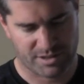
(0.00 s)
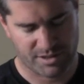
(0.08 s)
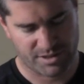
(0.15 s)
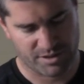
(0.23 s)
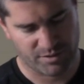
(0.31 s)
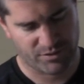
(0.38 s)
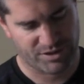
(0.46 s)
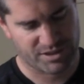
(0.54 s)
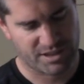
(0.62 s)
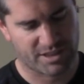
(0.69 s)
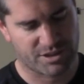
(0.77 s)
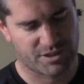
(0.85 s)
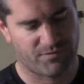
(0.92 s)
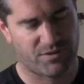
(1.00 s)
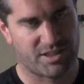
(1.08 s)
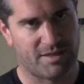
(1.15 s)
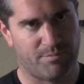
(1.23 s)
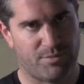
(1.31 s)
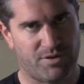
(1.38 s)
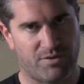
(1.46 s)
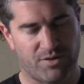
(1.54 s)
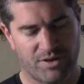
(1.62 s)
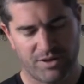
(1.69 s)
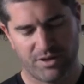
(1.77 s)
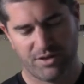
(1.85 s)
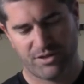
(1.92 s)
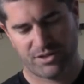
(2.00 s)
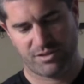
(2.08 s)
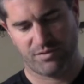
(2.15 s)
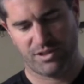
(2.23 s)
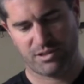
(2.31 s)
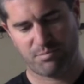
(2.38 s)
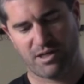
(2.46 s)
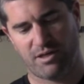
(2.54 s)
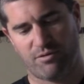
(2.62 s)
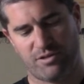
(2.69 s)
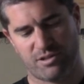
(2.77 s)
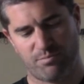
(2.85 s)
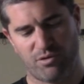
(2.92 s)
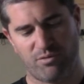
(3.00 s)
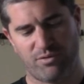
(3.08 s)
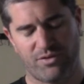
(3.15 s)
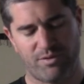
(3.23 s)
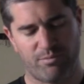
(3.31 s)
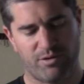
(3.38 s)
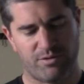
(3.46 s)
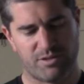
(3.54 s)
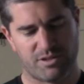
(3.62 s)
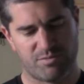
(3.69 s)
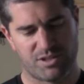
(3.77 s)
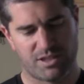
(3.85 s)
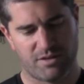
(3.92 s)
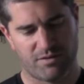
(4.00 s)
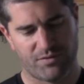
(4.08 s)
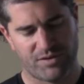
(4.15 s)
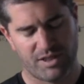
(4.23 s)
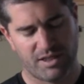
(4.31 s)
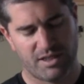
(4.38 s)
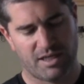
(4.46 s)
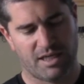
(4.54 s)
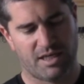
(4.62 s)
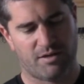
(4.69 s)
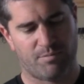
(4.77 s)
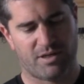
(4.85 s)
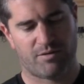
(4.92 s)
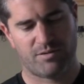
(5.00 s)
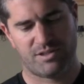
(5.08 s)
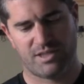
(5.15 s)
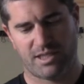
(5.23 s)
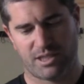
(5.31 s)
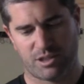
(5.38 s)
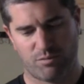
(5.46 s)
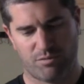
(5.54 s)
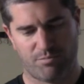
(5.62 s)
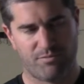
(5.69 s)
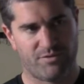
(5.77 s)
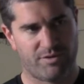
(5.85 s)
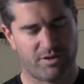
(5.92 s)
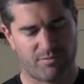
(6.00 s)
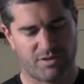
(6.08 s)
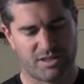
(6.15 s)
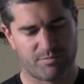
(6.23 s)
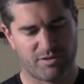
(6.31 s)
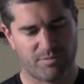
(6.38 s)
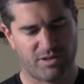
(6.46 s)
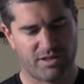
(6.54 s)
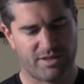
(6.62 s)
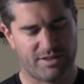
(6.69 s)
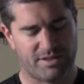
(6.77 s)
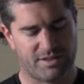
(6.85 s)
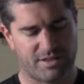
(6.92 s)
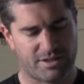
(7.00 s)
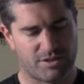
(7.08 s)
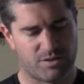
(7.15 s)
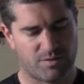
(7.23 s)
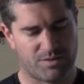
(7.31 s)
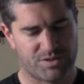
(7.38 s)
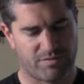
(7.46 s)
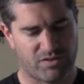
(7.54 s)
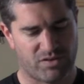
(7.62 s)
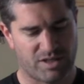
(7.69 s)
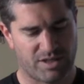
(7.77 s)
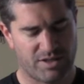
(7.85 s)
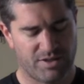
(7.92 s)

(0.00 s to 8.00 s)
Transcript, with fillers: And so this actually fit that bill. So this powers both the motors themselves and it powers the actual um, Raspberry Pi that, that, controls everything.